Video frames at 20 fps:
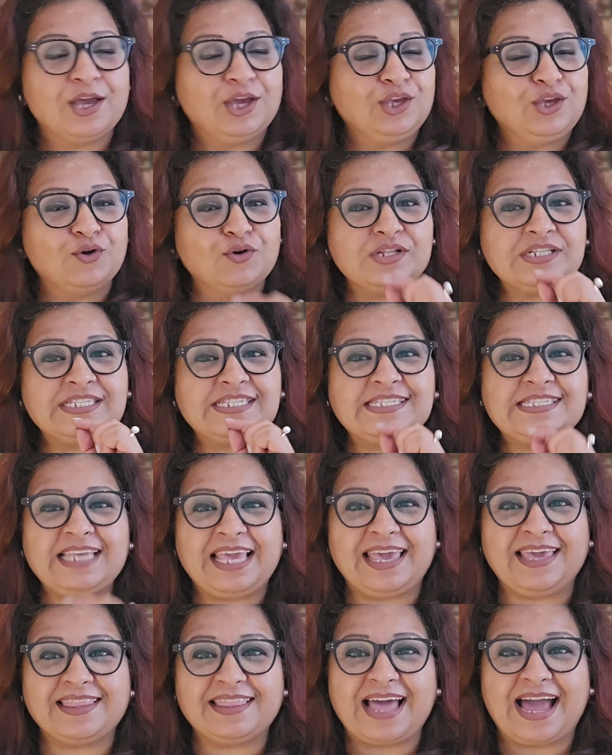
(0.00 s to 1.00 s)
you'll
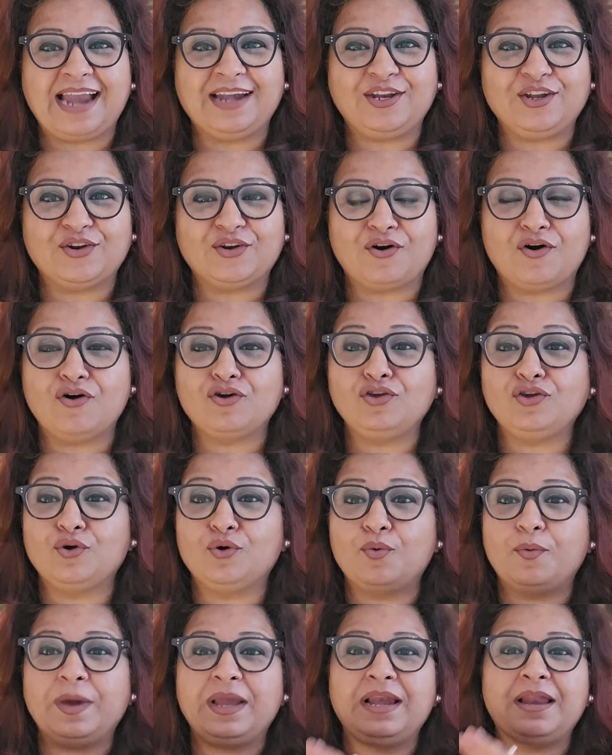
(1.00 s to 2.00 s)
see that, you know, you
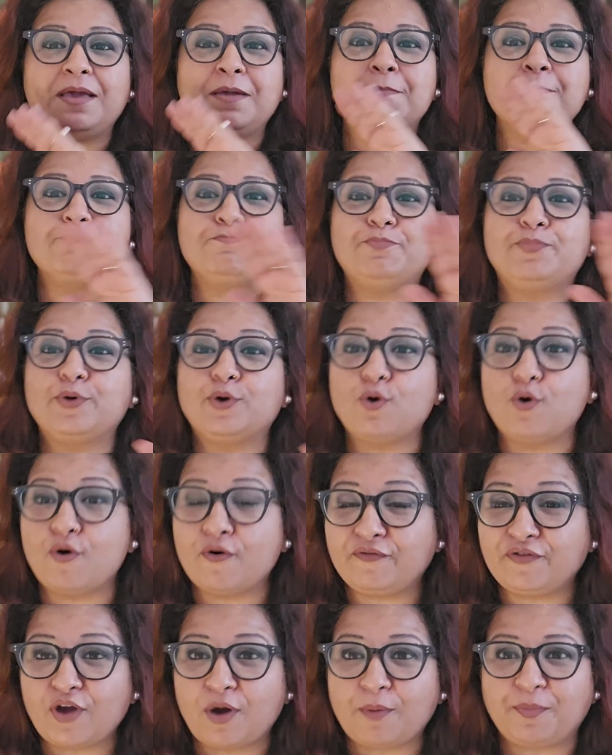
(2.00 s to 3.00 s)
will
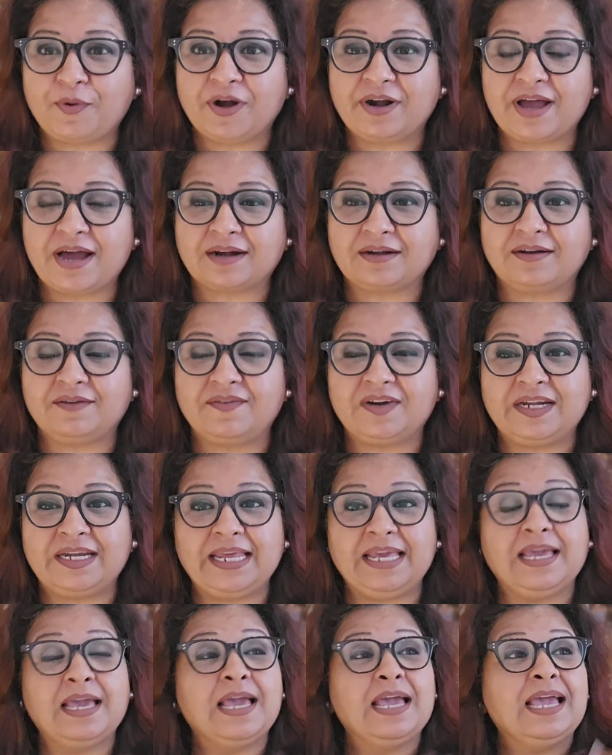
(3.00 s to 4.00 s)
improve your
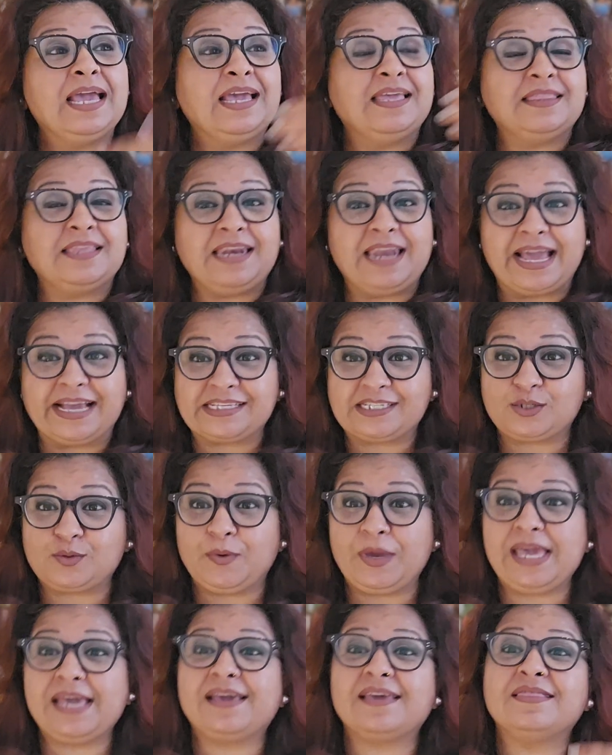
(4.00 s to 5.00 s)
productivity in the next
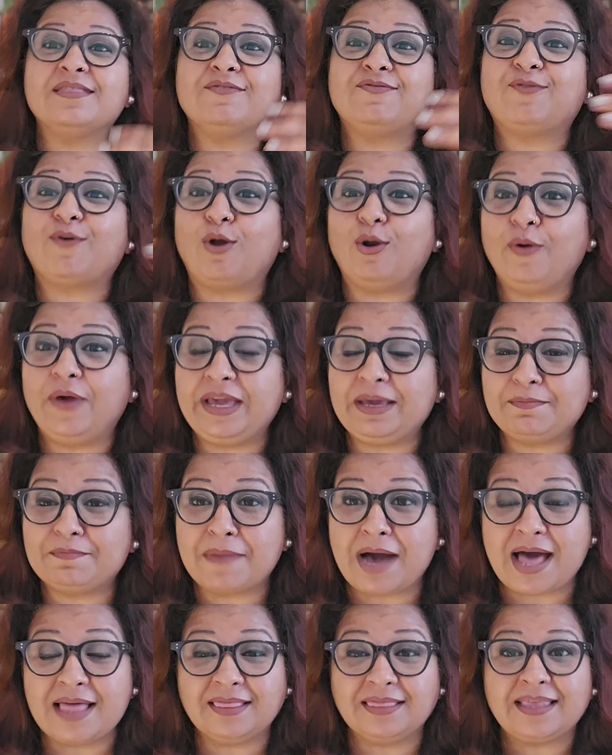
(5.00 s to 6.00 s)
week, in the following
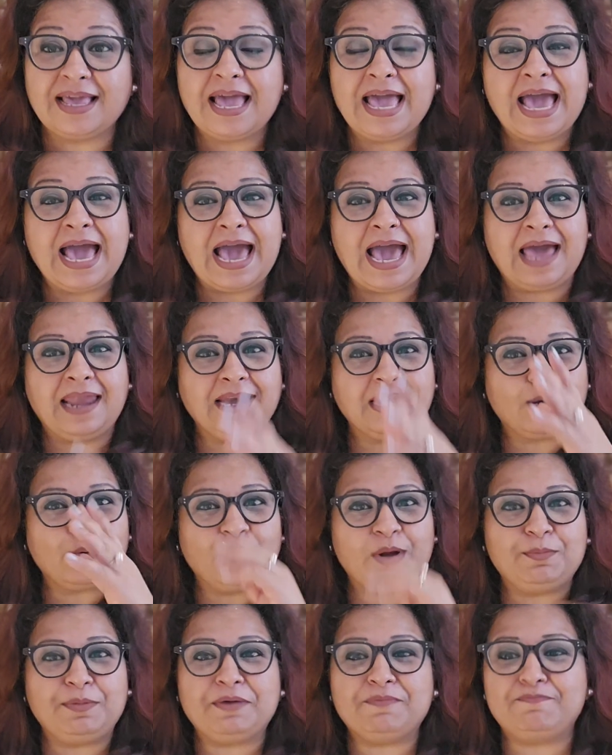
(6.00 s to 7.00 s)
month, and it
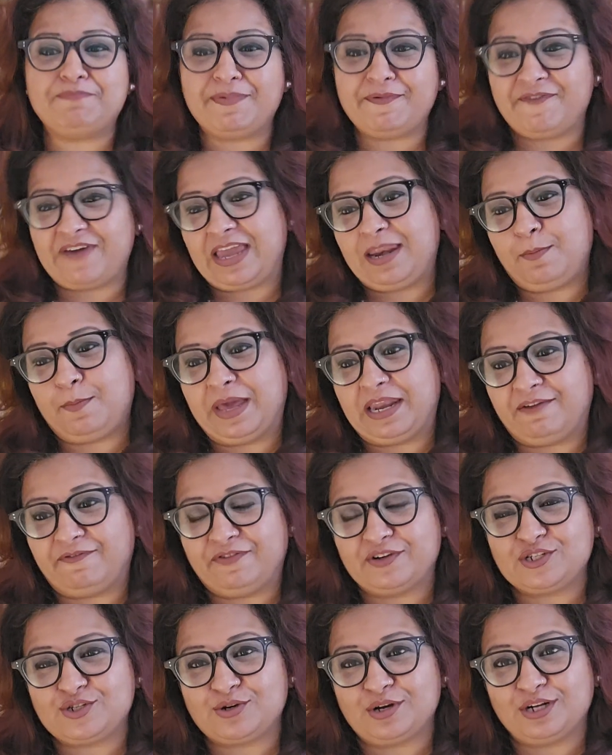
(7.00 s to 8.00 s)
will be very
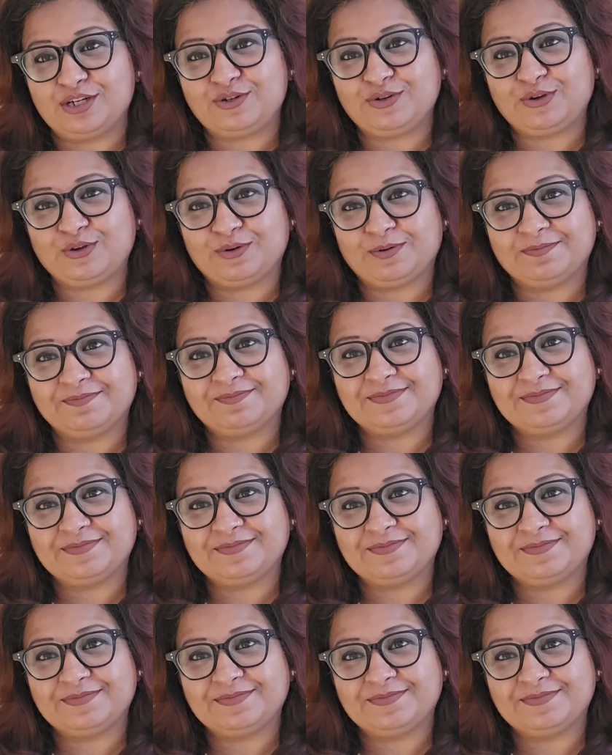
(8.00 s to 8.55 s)
beneficial to you.